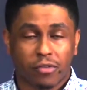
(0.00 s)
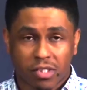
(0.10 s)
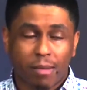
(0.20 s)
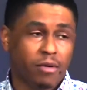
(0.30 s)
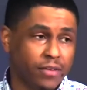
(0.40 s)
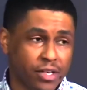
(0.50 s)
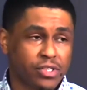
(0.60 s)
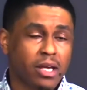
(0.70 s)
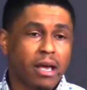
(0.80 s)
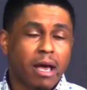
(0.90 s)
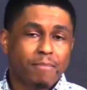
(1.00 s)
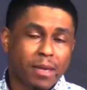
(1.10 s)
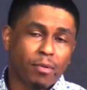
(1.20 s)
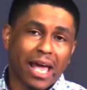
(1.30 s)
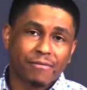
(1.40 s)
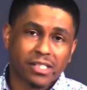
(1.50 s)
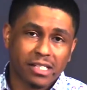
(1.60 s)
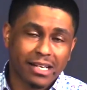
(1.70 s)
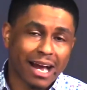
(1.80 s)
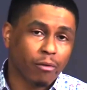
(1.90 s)
Some of us, people have
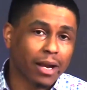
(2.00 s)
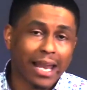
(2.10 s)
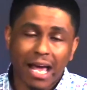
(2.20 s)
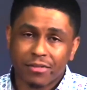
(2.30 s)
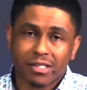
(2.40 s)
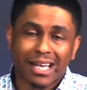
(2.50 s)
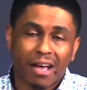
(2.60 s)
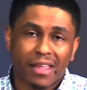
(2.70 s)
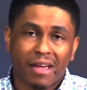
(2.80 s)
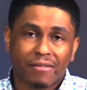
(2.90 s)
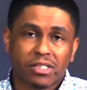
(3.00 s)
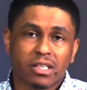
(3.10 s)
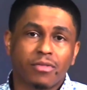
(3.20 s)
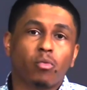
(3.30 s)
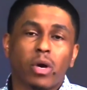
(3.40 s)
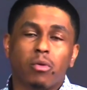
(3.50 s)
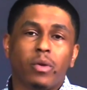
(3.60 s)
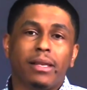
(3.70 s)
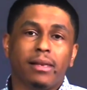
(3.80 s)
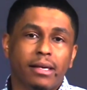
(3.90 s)
seen our lifestyle, they have seen the way
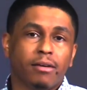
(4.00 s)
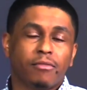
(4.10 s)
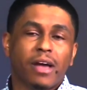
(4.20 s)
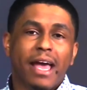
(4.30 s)
we live,